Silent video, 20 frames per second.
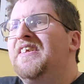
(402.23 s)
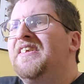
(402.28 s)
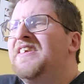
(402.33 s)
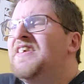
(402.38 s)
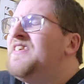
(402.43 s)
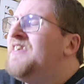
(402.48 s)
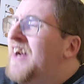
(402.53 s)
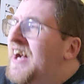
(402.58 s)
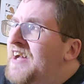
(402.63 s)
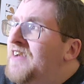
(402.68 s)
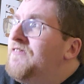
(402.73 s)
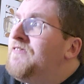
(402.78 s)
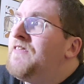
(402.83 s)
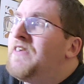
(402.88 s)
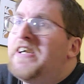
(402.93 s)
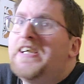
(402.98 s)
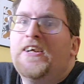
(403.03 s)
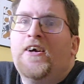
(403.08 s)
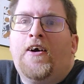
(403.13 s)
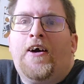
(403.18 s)
they're not
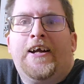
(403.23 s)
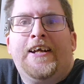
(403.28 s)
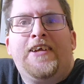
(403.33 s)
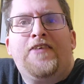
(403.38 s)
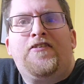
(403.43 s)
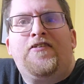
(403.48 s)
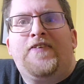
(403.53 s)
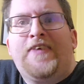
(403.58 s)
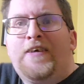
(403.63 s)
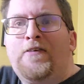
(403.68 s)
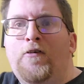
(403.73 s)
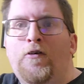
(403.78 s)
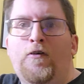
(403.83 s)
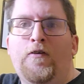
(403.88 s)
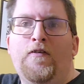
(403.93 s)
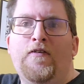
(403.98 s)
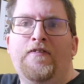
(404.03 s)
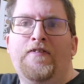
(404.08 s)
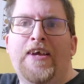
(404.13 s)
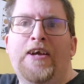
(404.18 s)
very honest. They
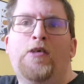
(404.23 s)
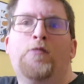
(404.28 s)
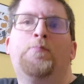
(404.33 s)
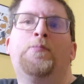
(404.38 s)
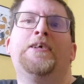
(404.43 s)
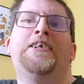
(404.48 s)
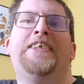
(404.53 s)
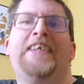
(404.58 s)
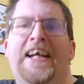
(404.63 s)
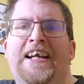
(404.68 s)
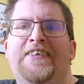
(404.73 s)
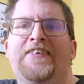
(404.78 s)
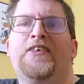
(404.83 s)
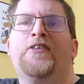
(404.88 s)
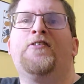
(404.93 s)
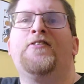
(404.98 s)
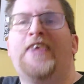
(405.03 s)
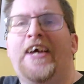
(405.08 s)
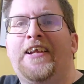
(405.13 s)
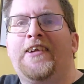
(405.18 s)
will protect
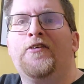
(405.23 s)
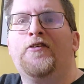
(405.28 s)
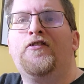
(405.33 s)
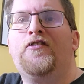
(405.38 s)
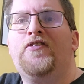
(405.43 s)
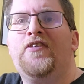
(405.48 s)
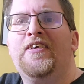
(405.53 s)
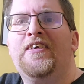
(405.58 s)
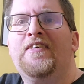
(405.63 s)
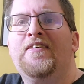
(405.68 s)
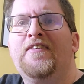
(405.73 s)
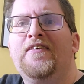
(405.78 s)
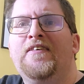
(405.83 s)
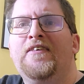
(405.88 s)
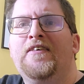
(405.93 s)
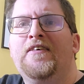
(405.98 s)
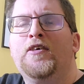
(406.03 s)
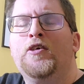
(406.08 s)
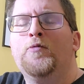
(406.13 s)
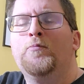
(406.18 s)
their sellers,
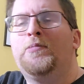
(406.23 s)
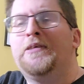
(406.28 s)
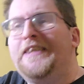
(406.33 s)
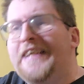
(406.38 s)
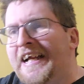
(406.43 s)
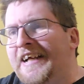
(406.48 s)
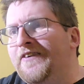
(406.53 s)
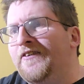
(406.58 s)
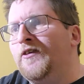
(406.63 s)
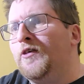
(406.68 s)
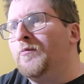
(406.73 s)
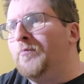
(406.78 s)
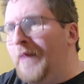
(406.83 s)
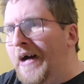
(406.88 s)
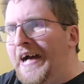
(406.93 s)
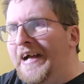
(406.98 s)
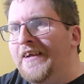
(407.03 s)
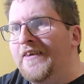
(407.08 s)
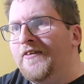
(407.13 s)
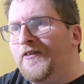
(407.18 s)

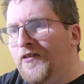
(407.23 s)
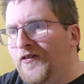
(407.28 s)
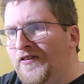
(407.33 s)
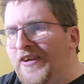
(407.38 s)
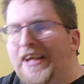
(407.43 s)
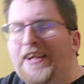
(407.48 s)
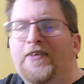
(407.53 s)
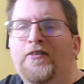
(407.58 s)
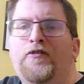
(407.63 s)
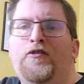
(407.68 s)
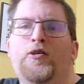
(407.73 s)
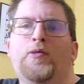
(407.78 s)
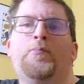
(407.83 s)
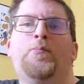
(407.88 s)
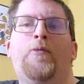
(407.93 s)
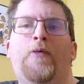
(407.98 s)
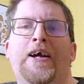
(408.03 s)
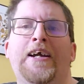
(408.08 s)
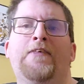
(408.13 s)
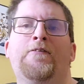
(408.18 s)
their sellers to a
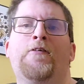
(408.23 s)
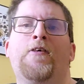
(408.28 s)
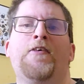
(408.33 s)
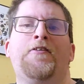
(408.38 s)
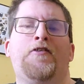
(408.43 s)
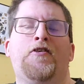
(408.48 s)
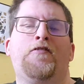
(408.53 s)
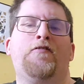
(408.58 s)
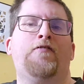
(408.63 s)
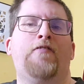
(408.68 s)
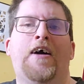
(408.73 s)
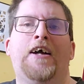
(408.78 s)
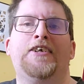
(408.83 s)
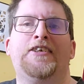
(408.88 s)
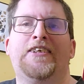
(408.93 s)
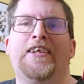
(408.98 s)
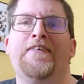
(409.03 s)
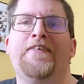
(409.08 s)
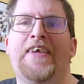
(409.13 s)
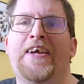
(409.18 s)
point where it's just
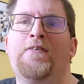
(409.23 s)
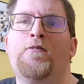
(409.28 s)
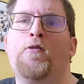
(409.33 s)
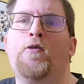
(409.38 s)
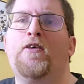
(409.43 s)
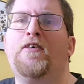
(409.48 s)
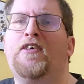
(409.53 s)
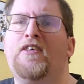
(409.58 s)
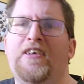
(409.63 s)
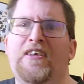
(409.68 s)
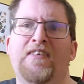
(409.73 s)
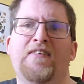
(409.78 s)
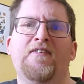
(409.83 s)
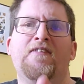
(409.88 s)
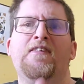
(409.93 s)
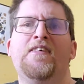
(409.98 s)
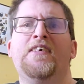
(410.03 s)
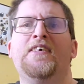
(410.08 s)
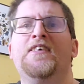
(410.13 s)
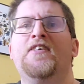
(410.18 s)
fraudulent.
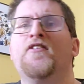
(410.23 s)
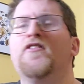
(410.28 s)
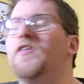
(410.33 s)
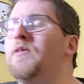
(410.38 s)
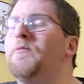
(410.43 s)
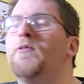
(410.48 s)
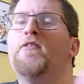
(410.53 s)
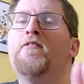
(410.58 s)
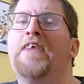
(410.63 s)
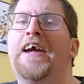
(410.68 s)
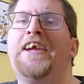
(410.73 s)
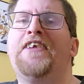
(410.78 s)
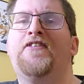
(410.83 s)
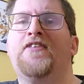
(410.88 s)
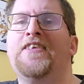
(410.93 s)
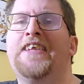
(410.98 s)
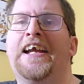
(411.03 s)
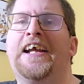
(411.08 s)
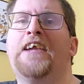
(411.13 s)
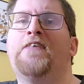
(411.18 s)
Someone
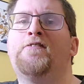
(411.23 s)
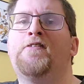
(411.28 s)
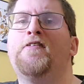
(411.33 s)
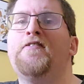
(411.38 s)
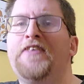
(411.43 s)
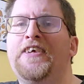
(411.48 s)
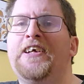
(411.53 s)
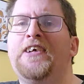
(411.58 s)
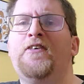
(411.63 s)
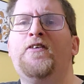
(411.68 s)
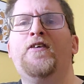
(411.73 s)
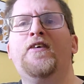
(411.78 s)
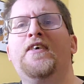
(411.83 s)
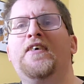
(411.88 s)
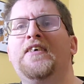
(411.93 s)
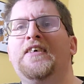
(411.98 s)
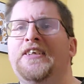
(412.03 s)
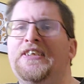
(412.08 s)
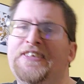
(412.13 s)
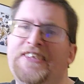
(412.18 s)
writes a negative review,
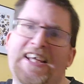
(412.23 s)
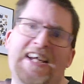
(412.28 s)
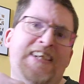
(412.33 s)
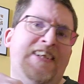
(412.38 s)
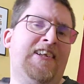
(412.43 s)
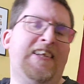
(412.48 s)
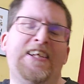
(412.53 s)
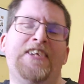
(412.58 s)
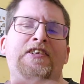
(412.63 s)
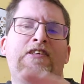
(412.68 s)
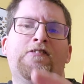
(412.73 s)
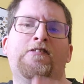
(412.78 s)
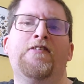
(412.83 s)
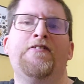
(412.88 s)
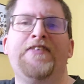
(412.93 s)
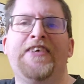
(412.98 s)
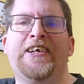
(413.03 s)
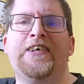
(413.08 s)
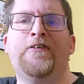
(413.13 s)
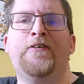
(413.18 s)
they delete the
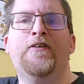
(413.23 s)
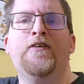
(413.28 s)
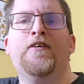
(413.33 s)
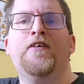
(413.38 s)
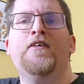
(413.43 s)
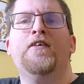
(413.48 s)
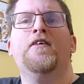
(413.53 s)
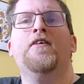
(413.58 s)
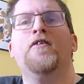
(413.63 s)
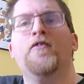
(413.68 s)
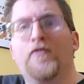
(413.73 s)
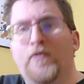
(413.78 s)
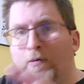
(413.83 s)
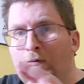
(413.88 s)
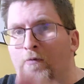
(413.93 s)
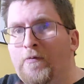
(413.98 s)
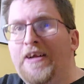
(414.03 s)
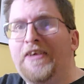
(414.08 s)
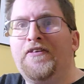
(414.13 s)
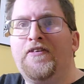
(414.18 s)
review.
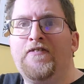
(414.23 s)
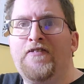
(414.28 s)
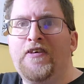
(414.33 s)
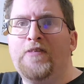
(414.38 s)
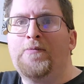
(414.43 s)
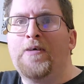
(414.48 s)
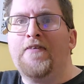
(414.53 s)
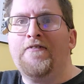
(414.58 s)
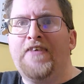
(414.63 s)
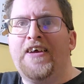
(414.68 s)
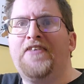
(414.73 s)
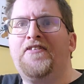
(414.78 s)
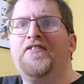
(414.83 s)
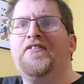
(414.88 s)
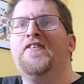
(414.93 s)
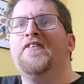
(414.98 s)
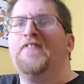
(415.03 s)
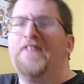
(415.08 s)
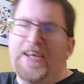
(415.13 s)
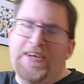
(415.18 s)
Someone writes a review about
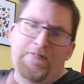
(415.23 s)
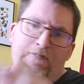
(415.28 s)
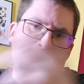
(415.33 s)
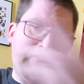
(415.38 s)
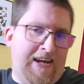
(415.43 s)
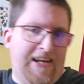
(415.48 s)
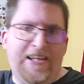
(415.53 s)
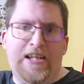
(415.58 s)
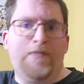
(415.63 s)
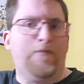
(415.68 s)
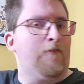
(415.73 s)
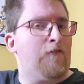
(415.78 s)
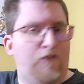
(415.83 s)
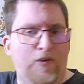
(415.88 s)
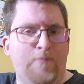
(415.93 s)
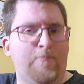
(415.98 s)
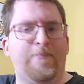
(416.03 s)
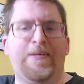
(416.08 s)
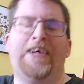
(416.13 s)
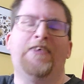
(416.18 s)
this, they threaten them with
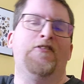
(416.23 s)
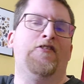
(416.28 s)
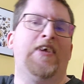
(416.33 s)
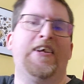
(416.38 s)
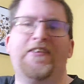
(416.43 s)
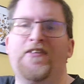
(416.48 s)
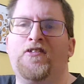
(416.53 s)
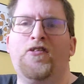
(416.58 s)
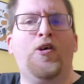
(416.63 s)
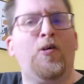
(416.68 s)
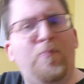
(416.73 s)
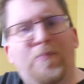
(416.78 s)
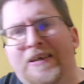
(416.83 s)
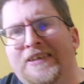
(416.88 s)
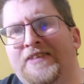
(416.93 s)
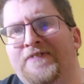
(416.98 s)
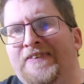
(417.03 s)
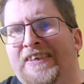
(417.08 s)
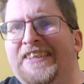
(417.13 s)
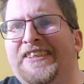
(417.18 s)
something else. Like, there's a whole
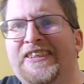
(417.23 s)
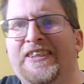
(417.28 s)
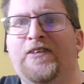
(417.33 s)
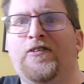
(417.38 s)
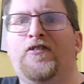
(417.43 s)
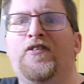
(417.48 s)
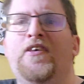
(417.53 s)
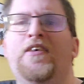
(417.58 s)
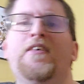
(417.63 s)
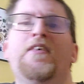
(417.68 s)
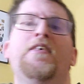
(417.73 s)
bunch of issues,